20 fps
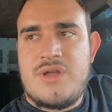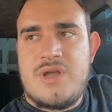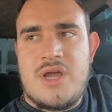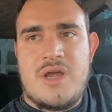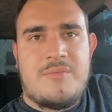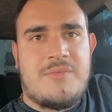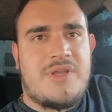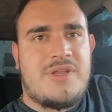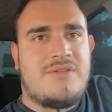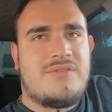
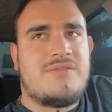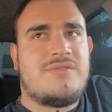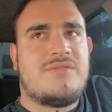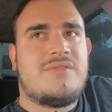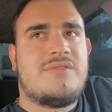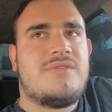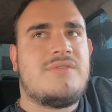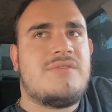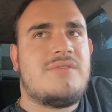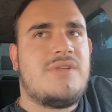I mean,
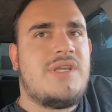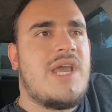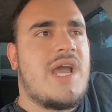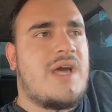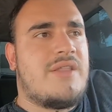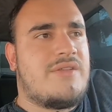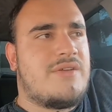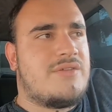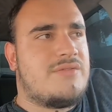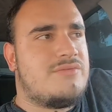
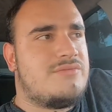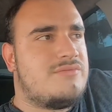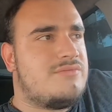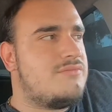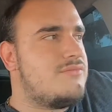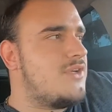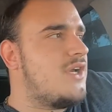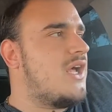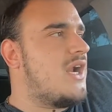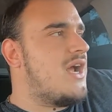yeah, they're
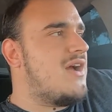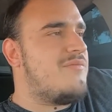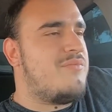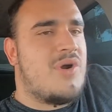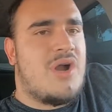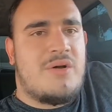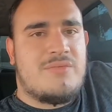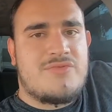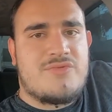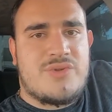going to have
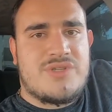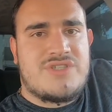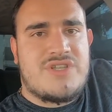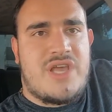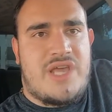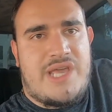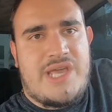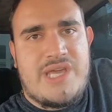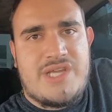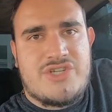problems once they
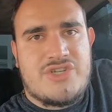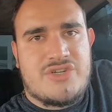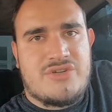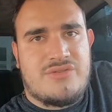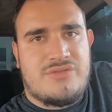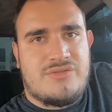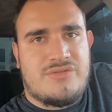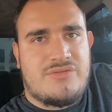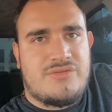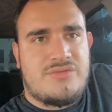age
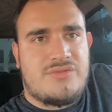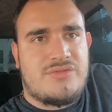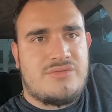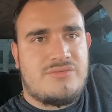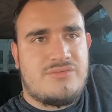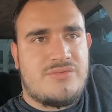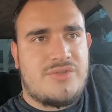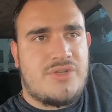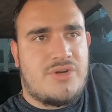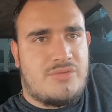and,
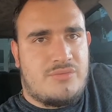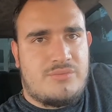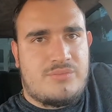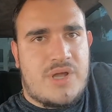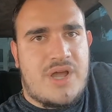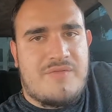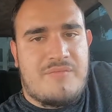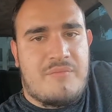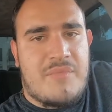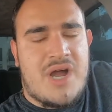you know,
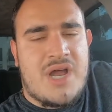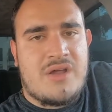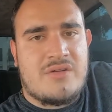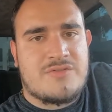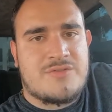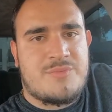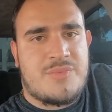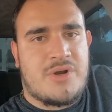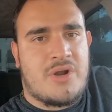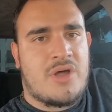have
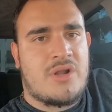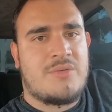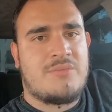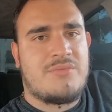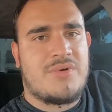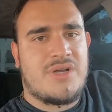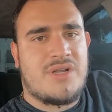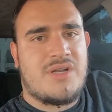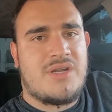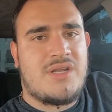miles put on them,
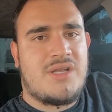but